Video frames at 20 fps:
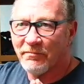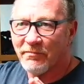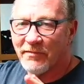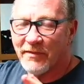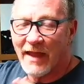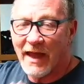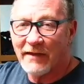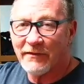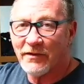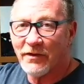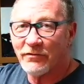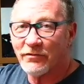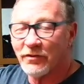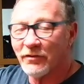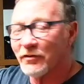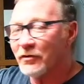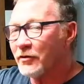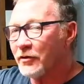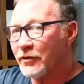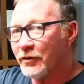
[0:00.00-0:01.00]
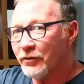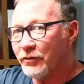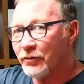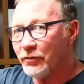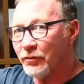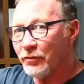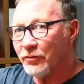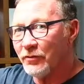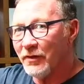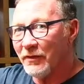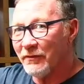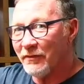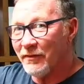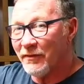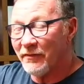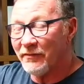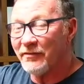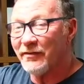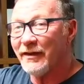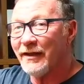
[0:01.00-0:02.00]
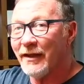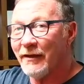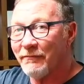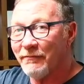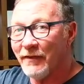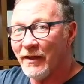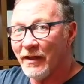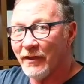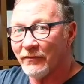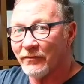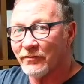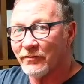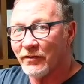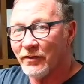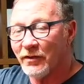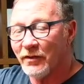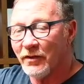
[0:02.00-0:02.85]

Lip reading: That doesn't include the CFS,